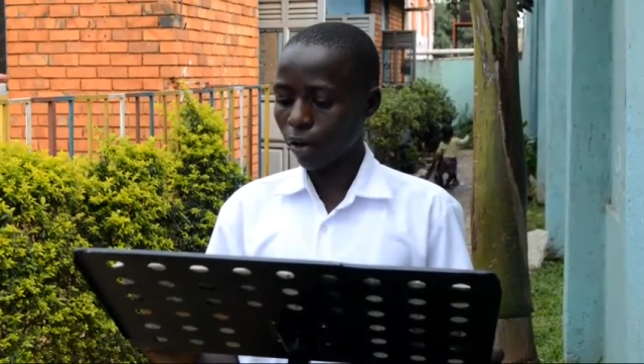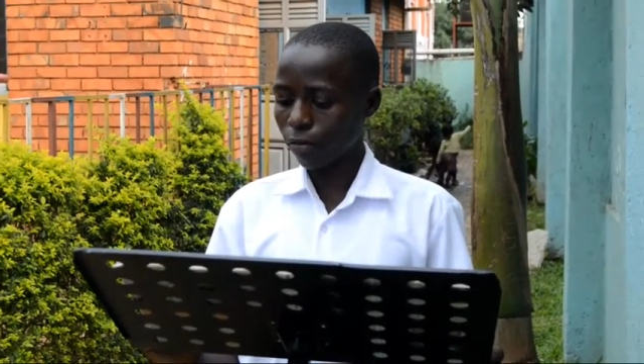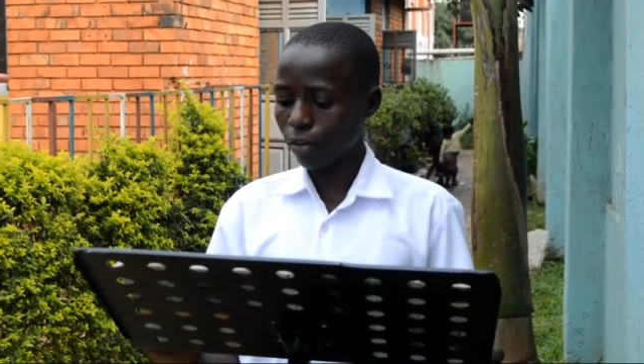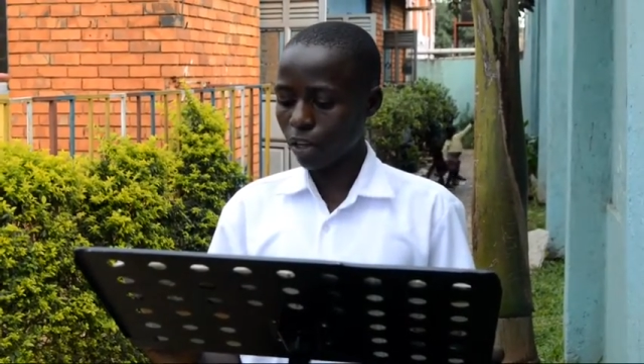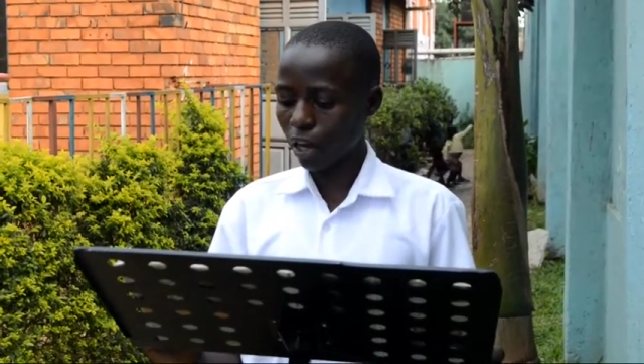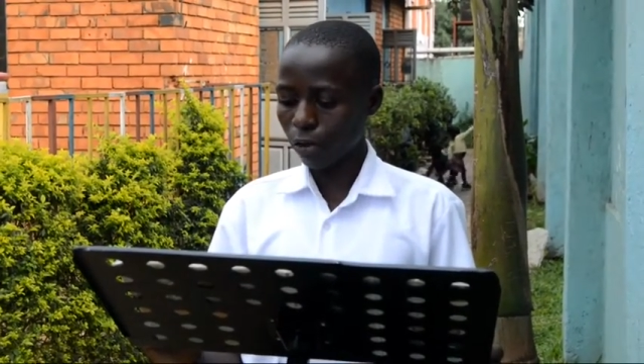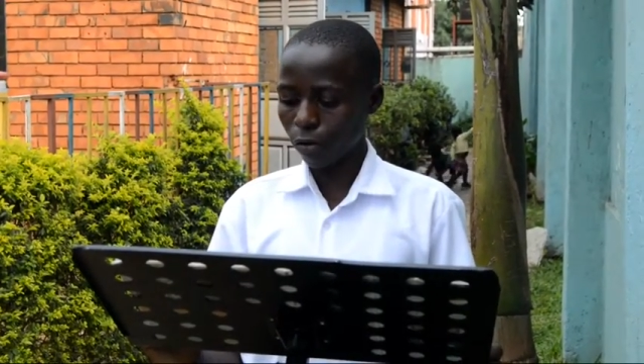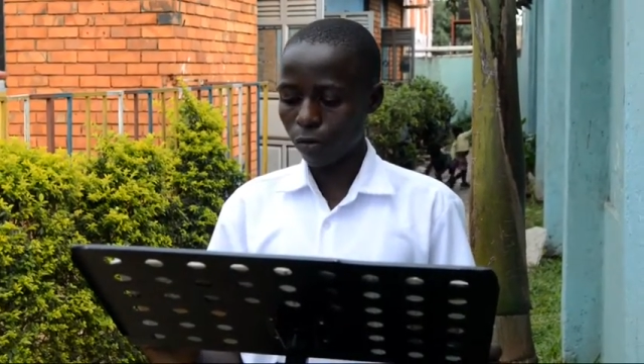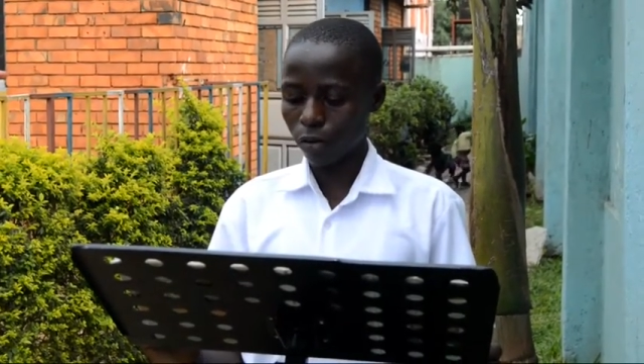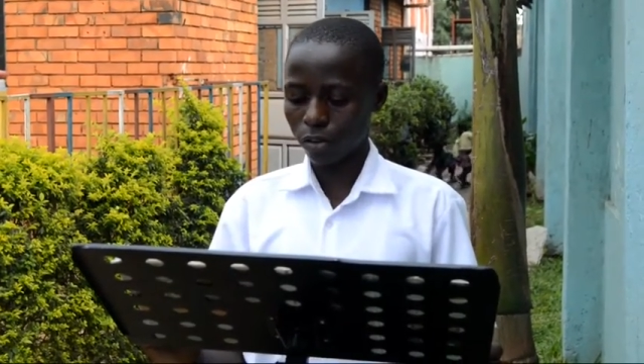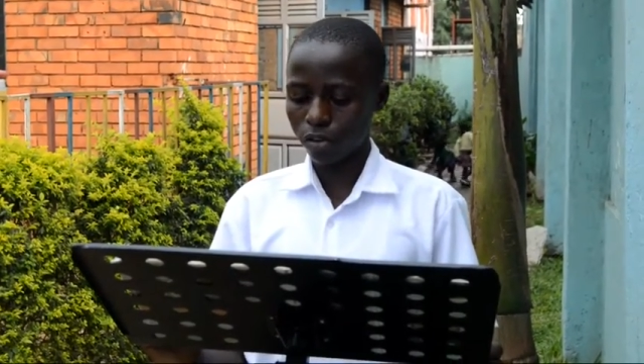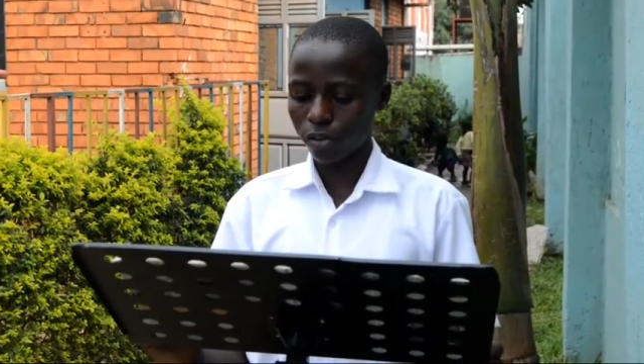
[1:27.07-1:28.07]
vaginal
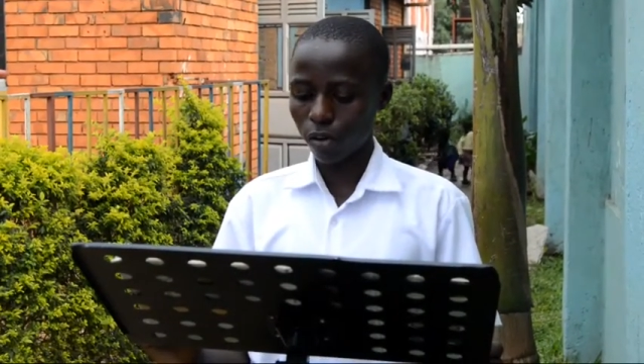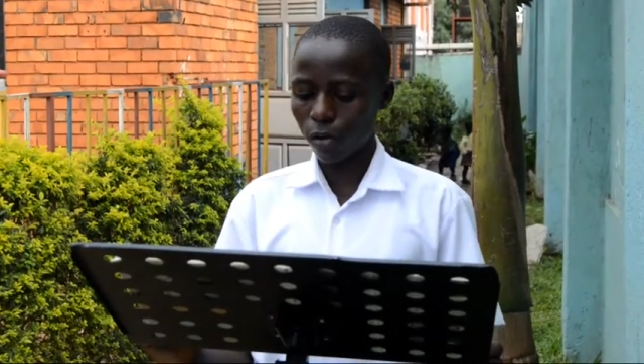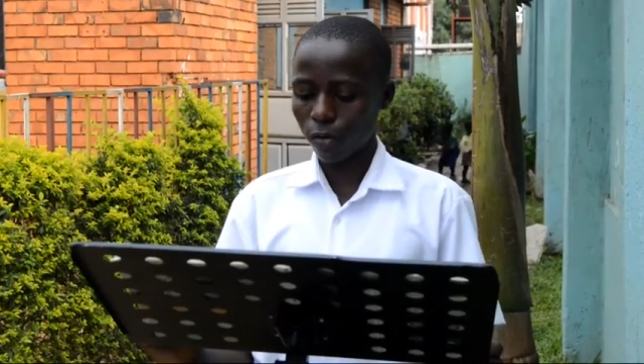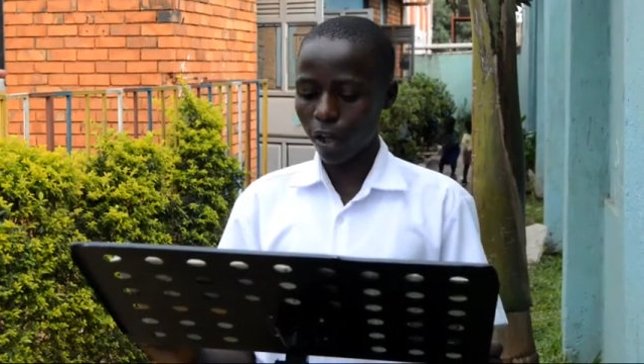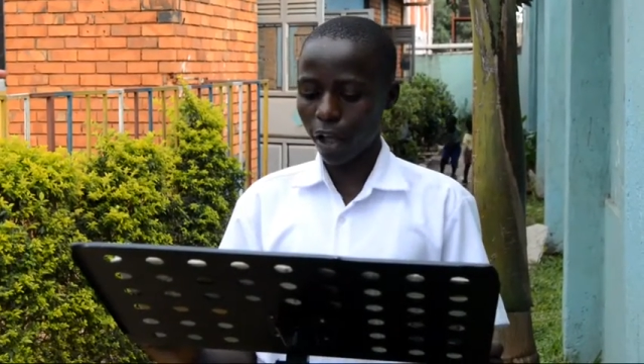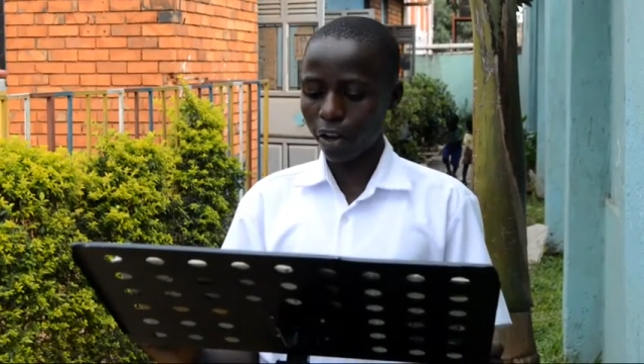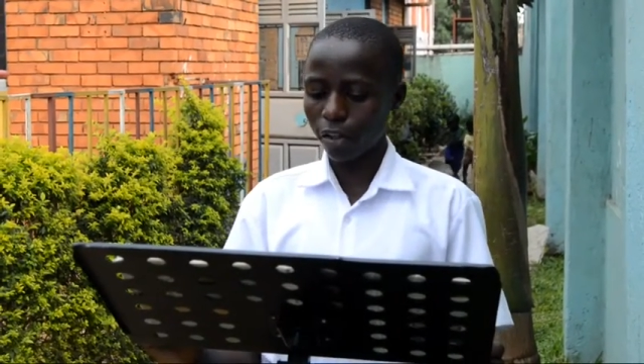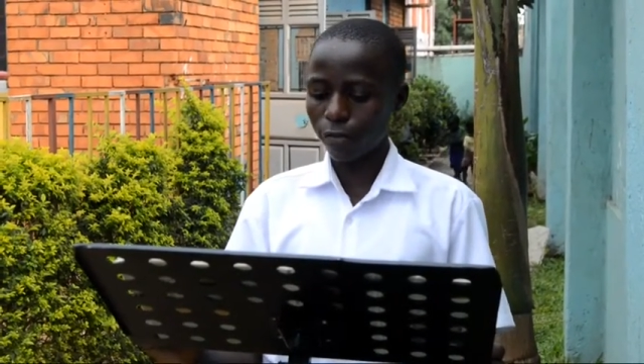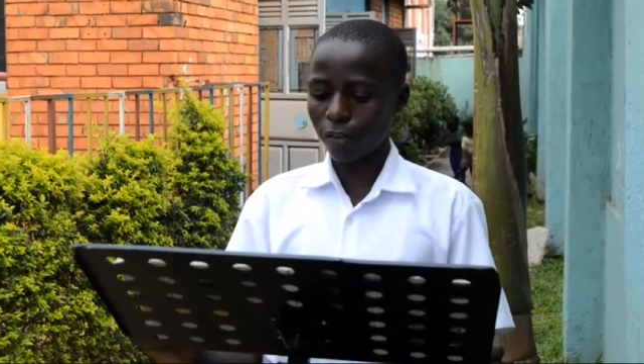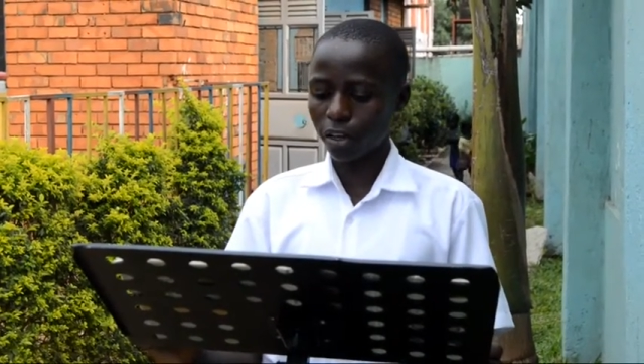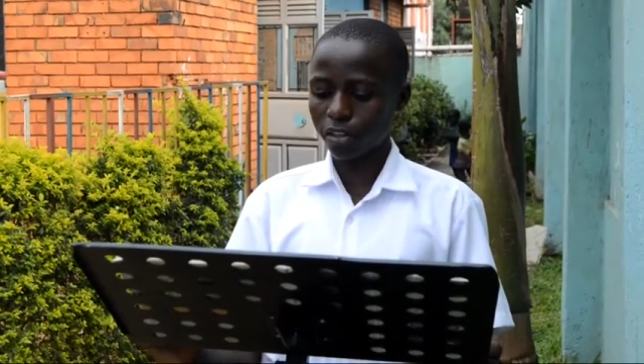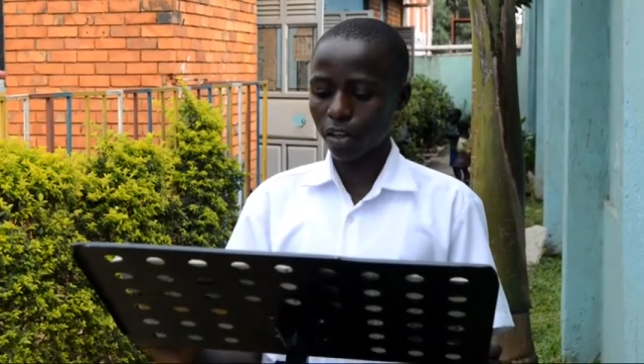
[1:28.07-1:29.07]
fluids of an
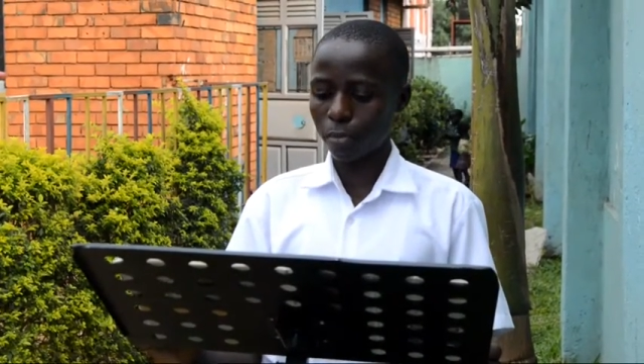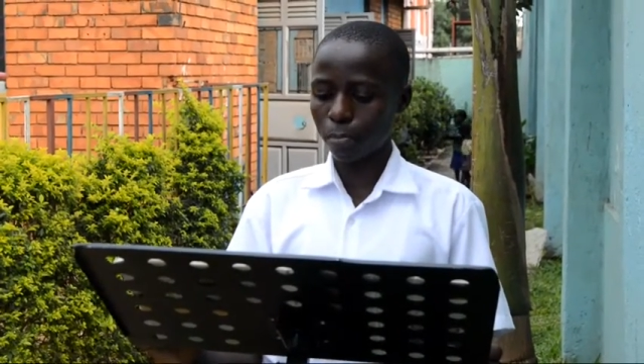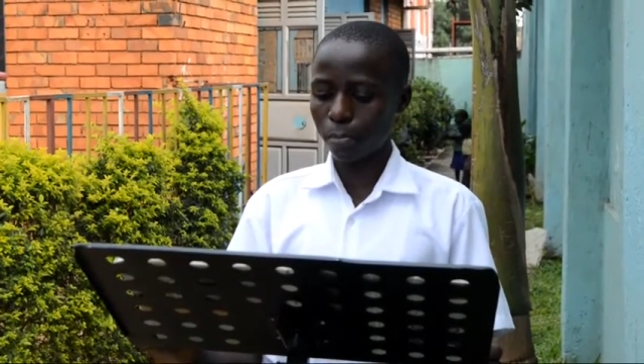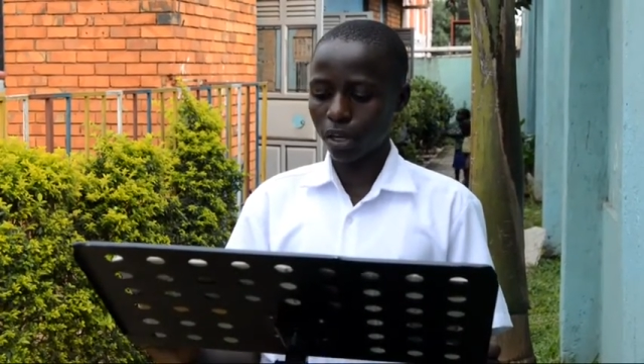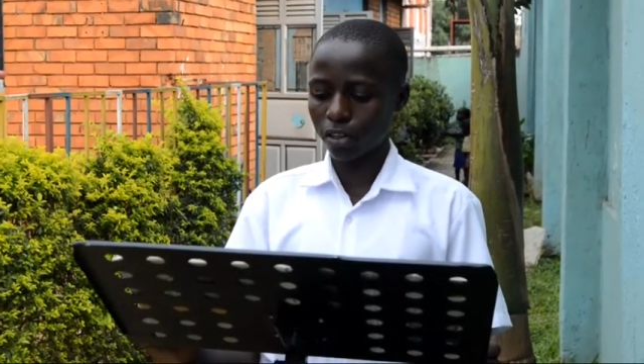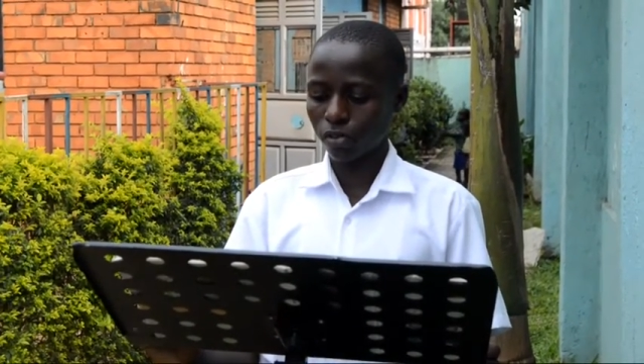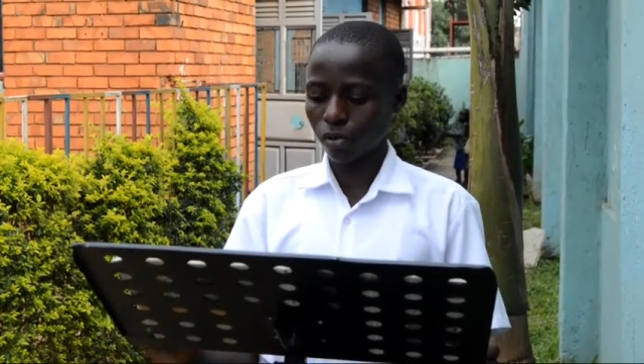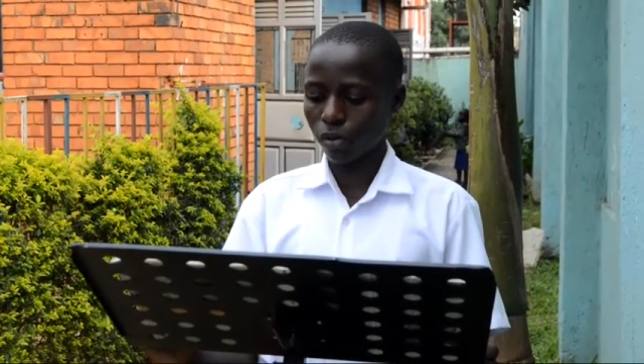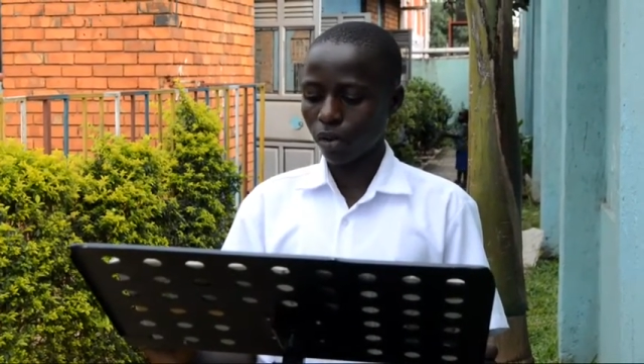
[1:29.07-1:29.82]
infected person.